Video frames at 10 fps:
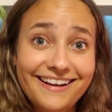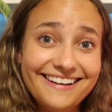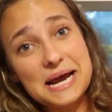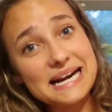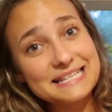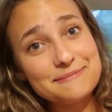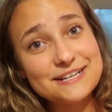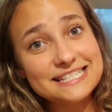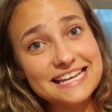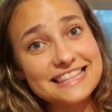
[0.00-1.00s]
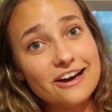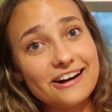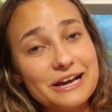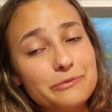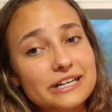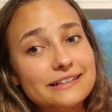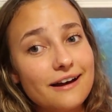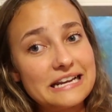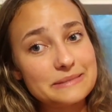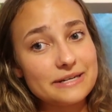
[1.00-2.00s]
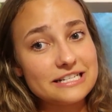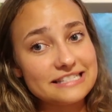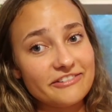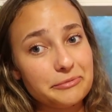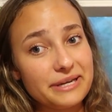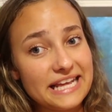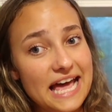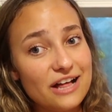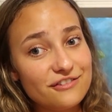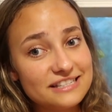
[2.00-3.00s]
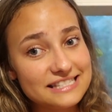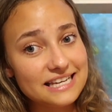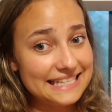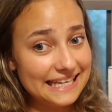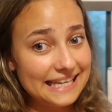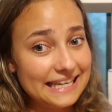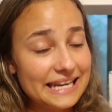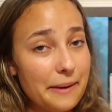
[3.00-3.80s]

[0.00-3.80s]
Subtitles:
Not as much as I thought I would, not as much as everybody else did,